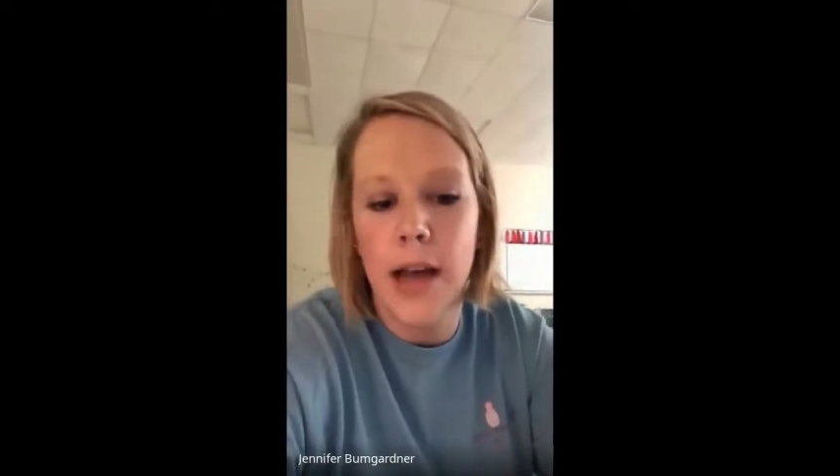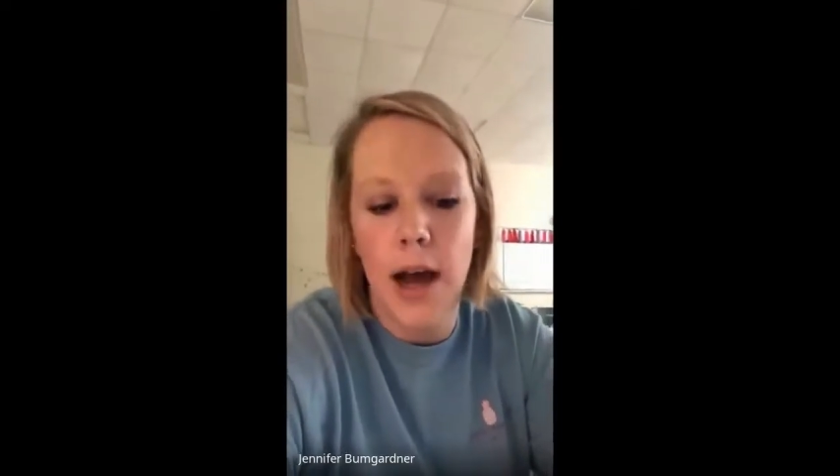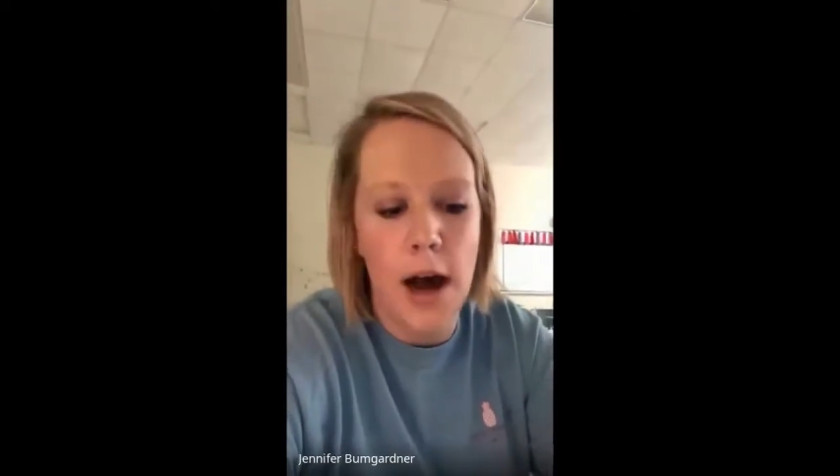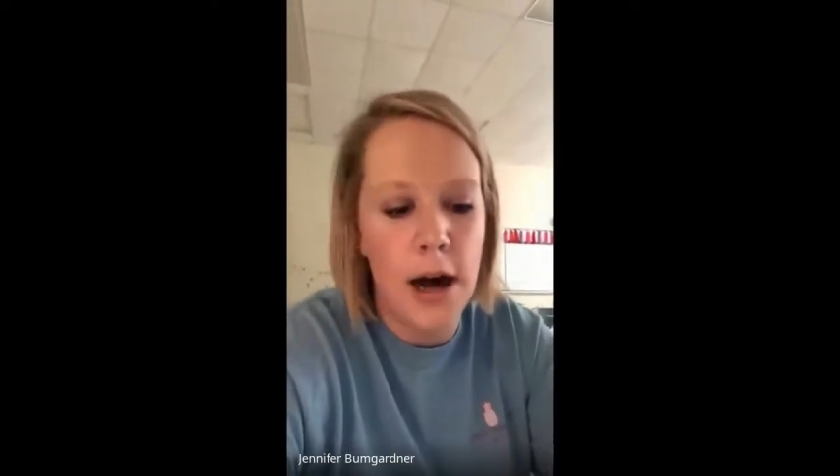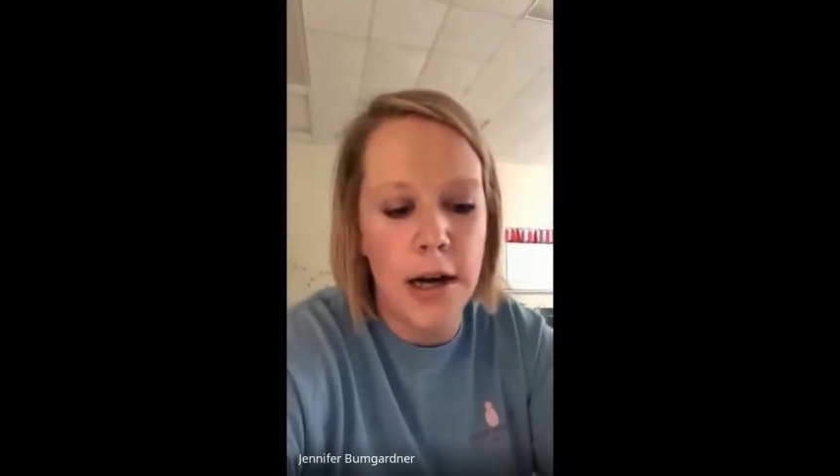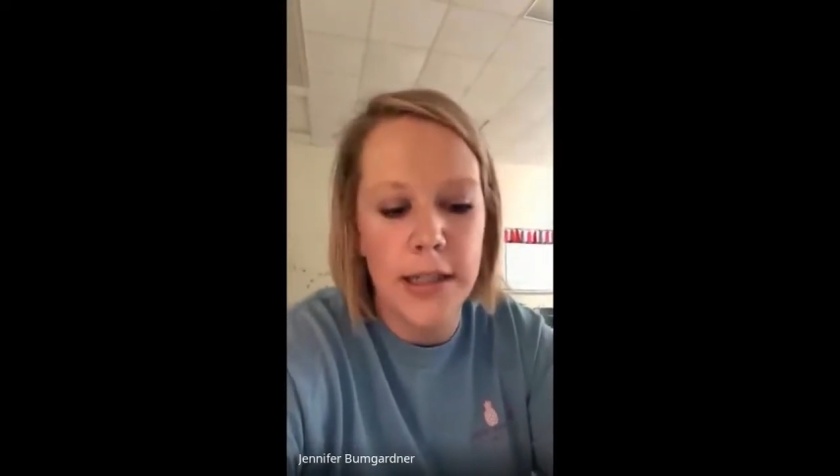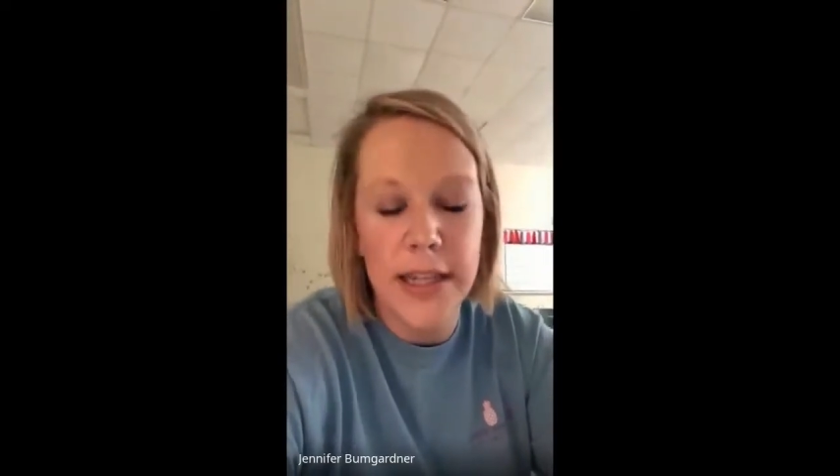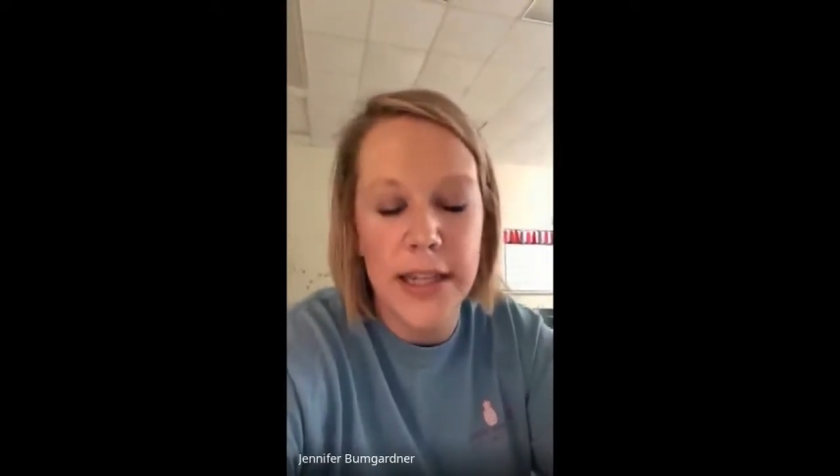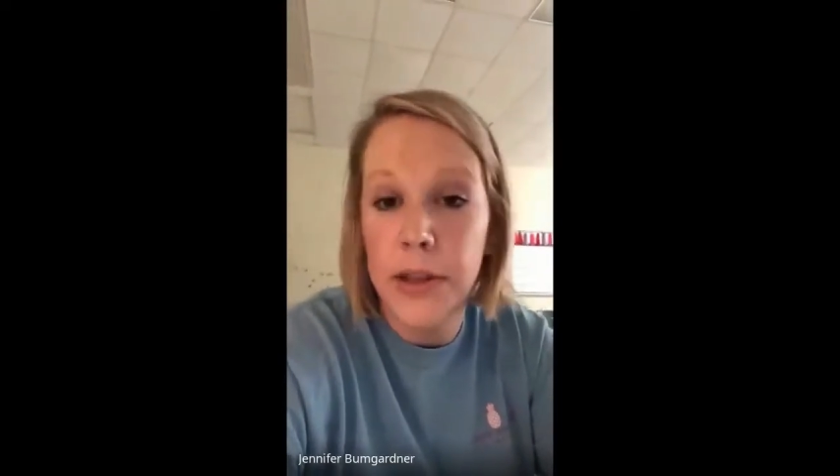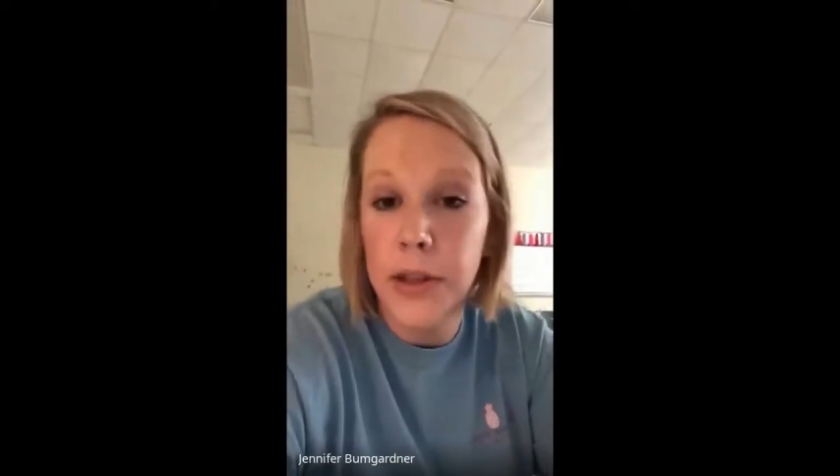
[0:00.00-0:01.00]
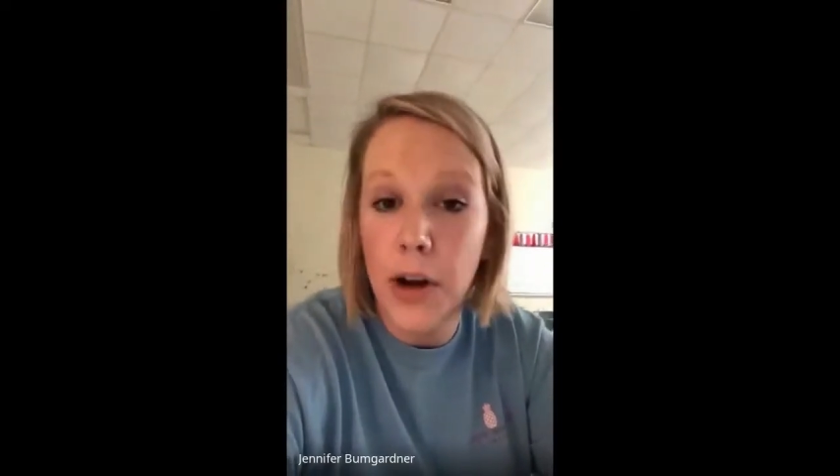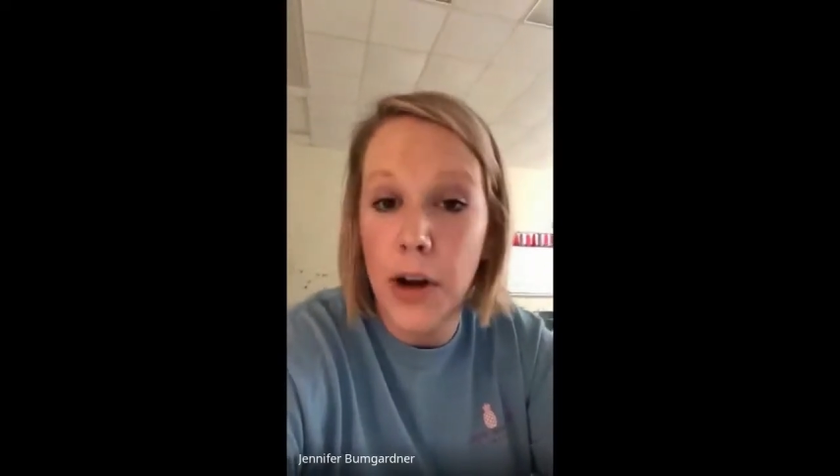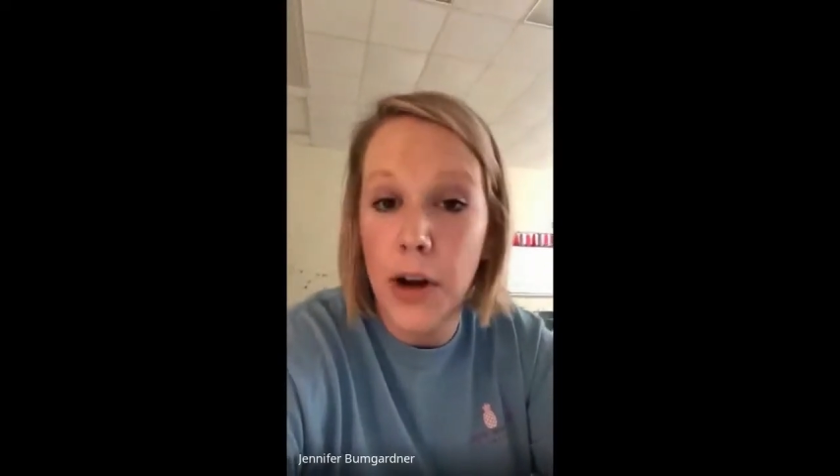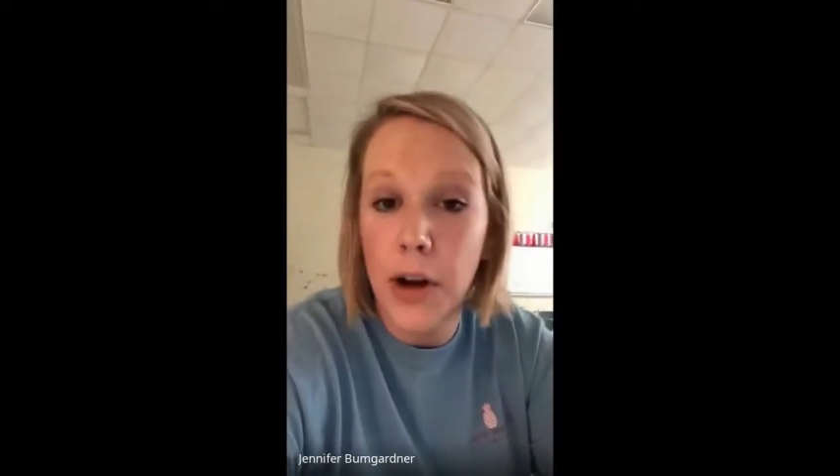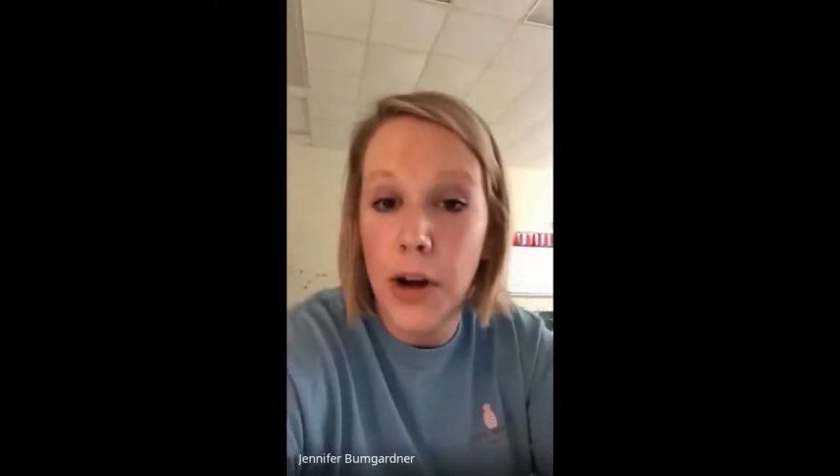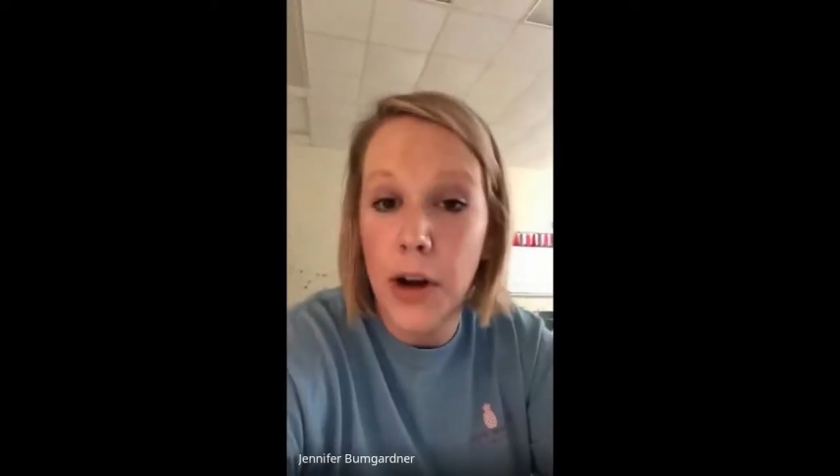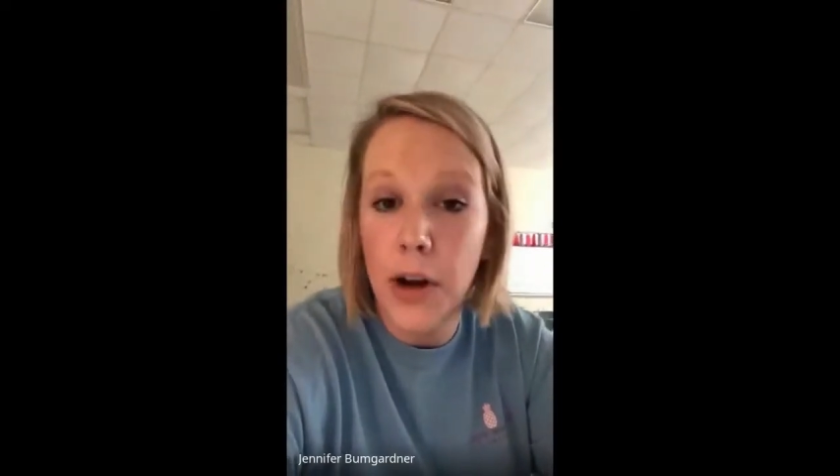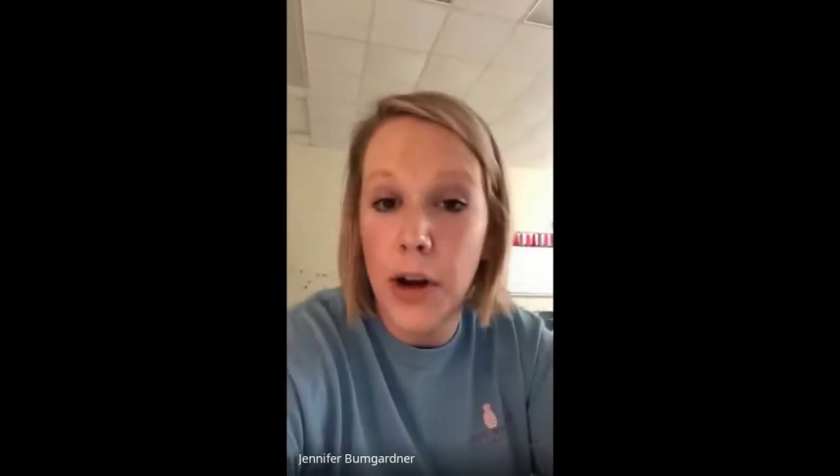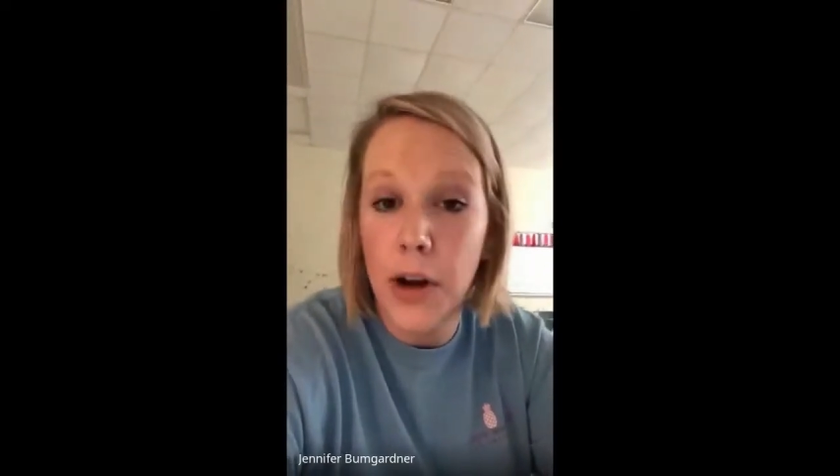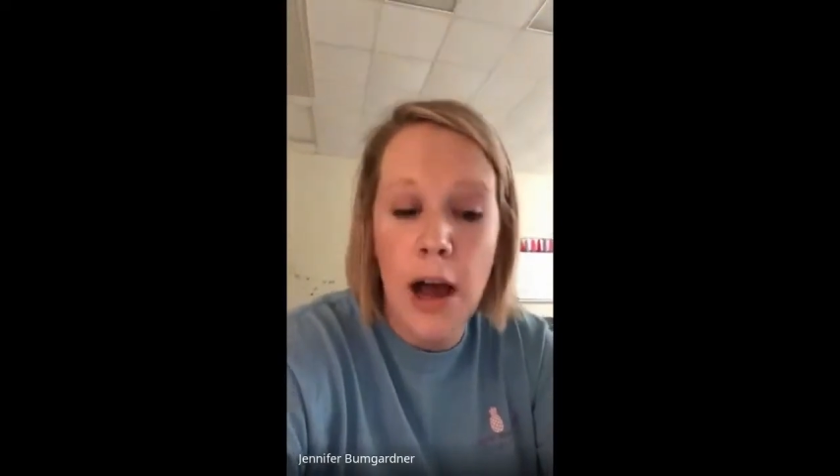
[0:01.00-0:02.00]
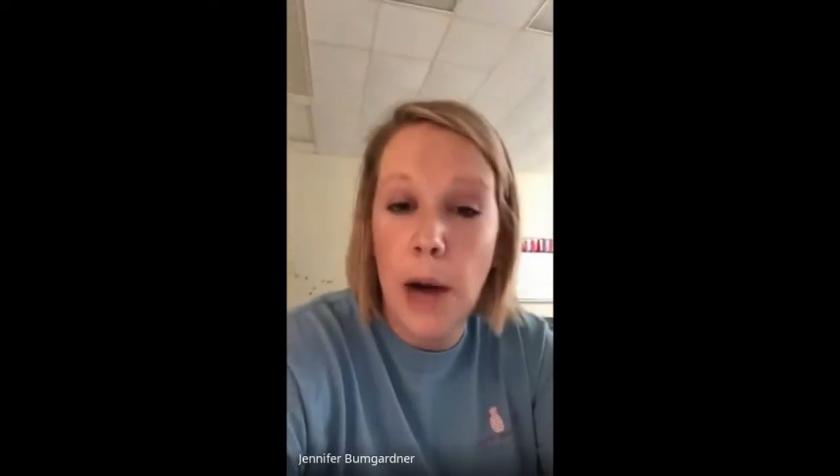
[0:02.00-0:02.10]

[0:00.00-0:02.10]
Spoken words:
7th grade teacher.